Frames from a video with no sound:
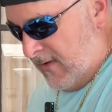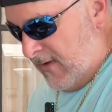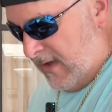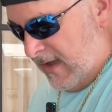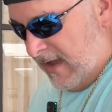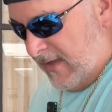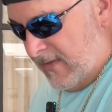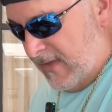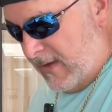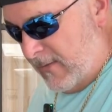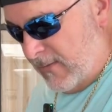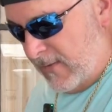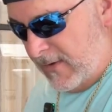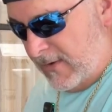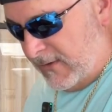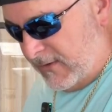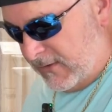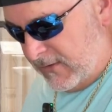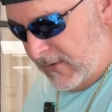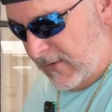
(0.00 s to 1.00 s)
And then we're
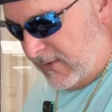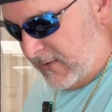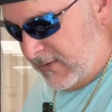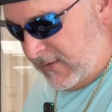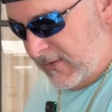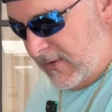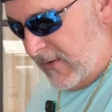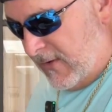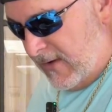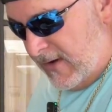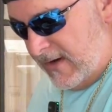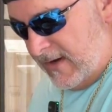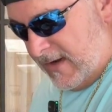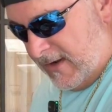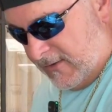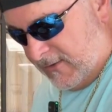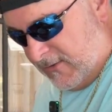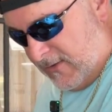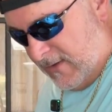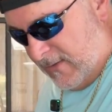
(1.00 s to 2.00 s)
gonna start stirring it. And
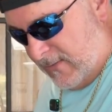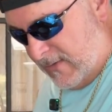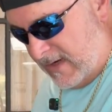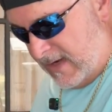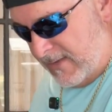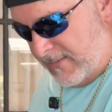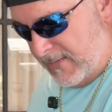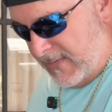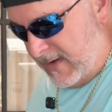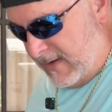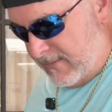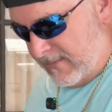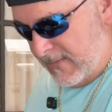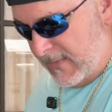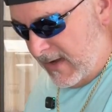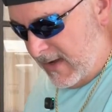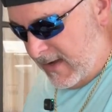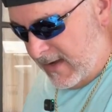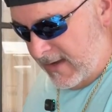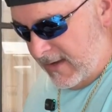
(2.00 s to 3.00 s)
I'll show you what I meant
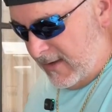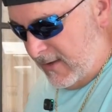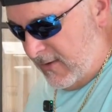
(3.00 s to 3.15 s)
by